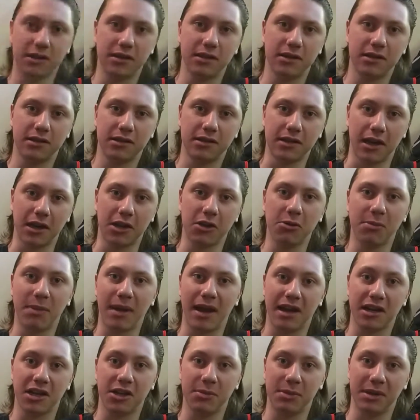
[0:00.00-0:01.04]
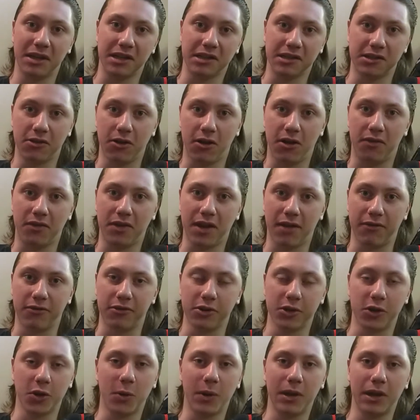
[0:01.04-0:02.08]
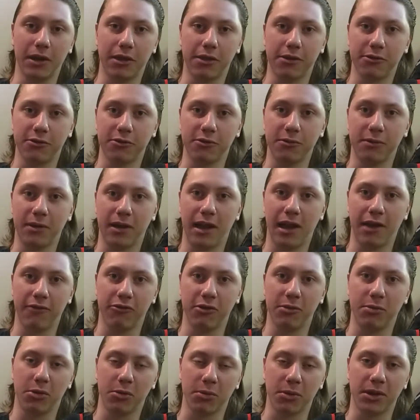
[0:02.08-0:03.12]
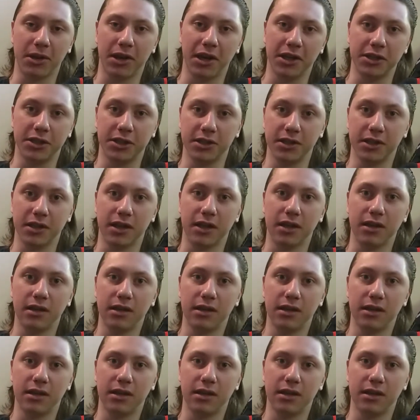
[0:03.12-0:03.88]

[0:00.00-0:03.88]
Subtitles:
cycle back to being solved after going through every permutation